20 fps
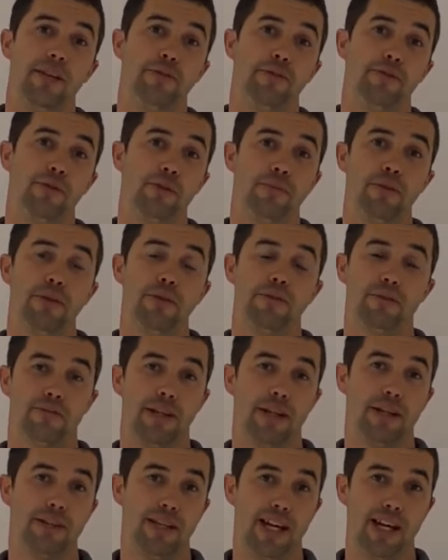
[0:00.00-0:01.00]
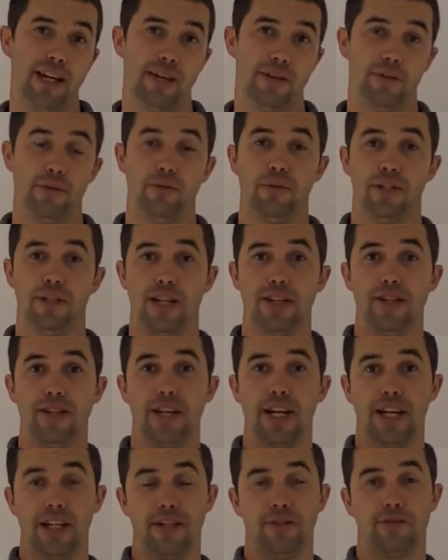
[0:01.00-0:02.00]
if you're moving around the angles and
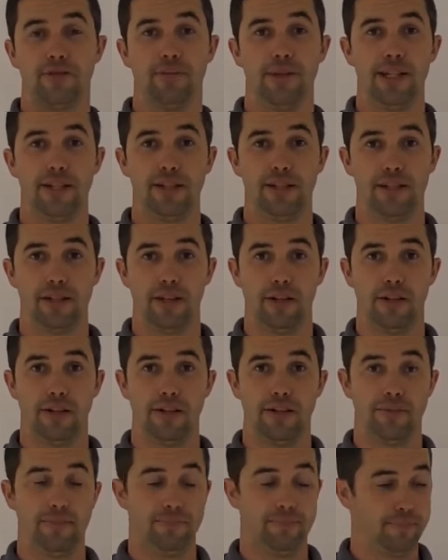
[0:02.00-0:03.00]
checking it from the other side,